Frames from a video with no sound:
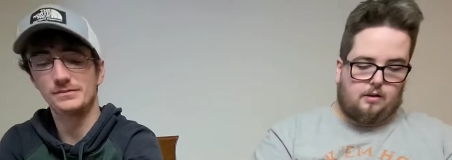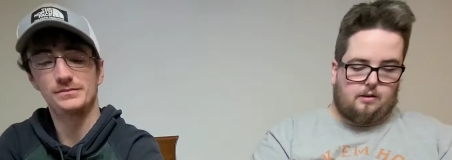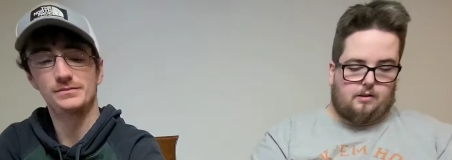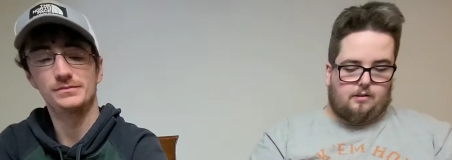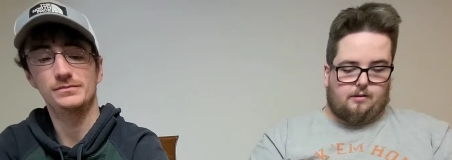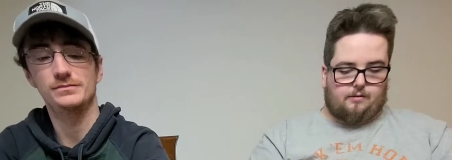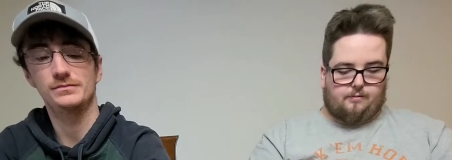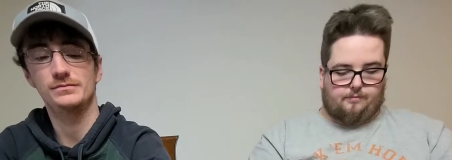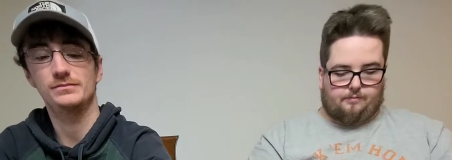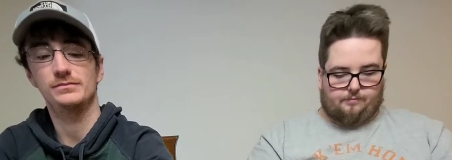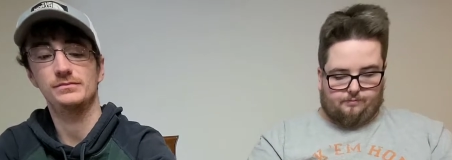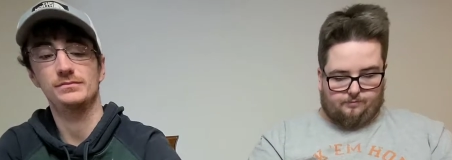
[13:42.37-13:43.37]

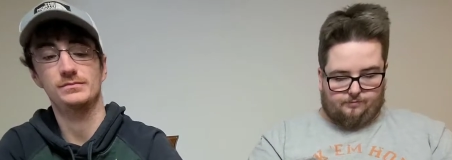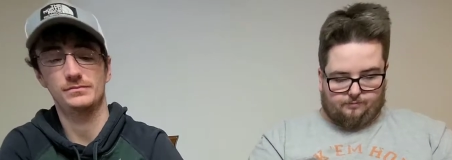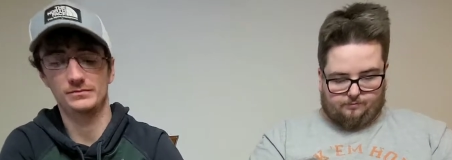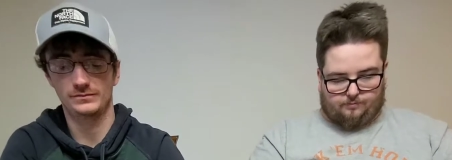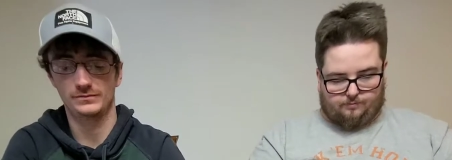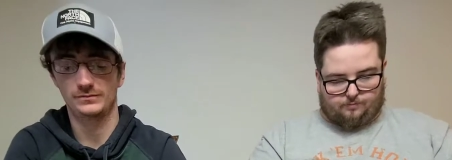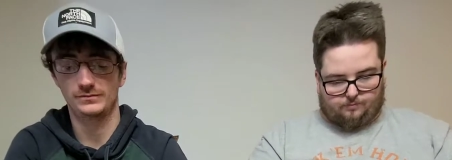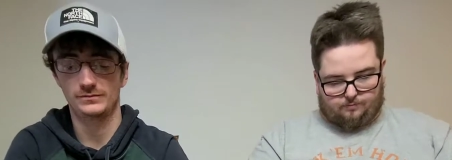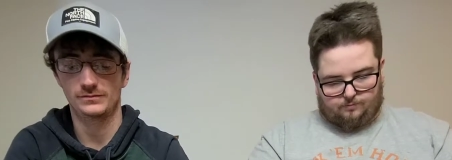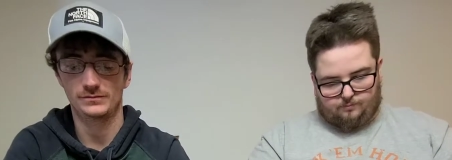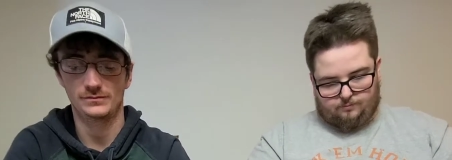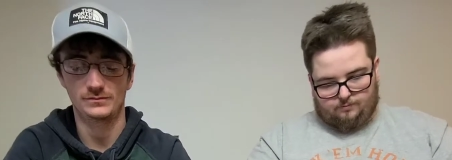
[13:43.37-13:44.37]

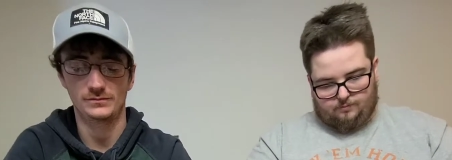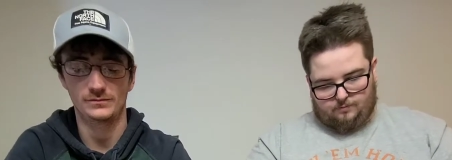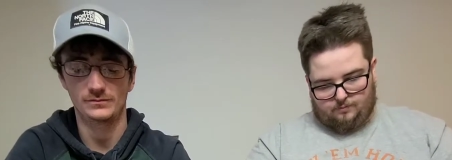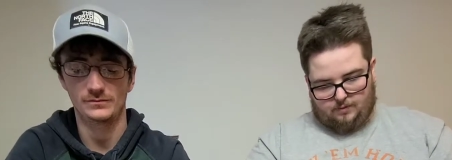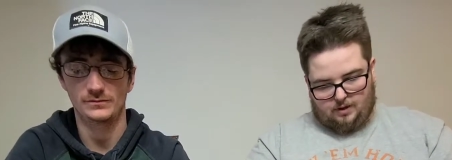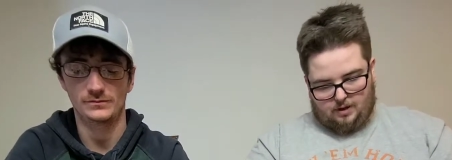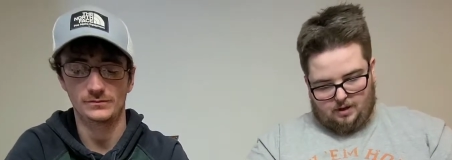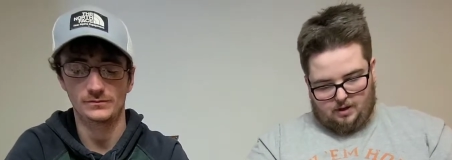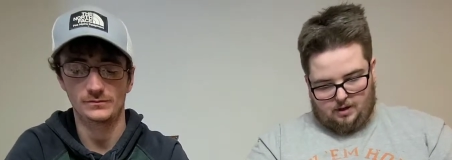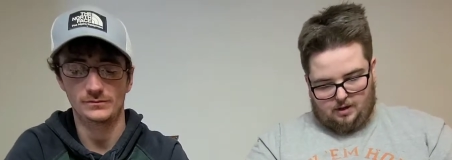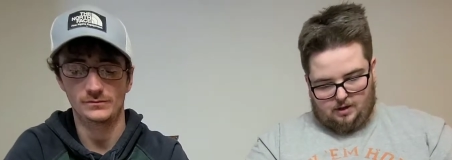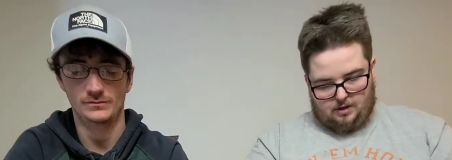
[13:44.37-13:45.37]

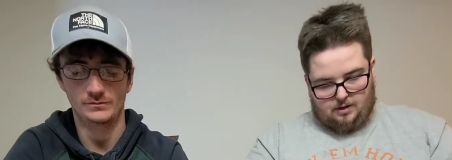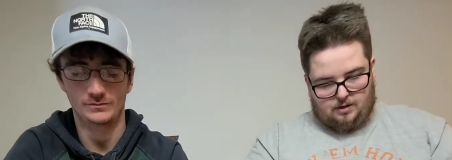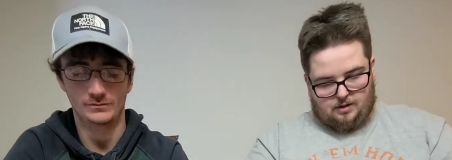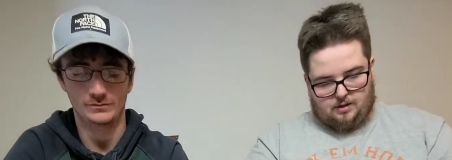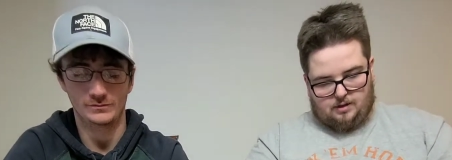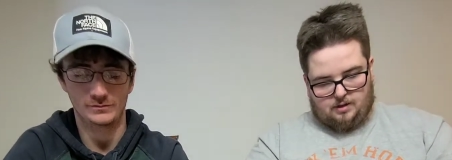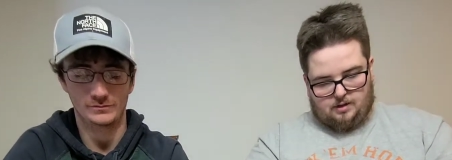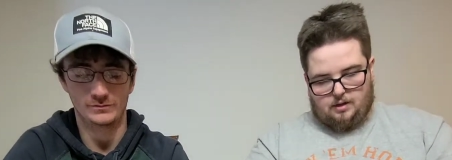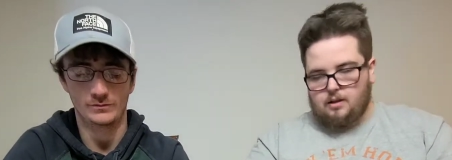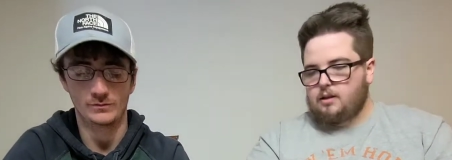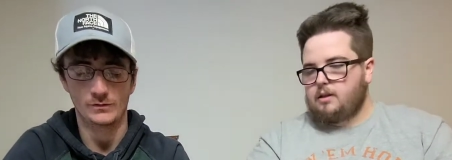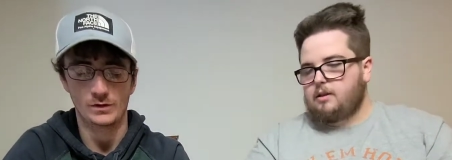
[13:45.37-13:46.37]

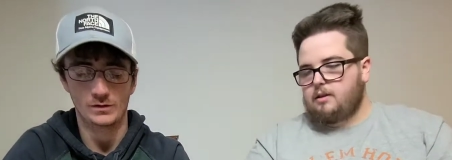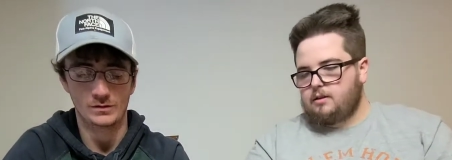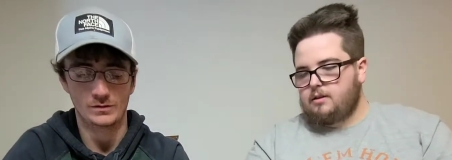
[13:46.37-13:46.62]
(no one is talking)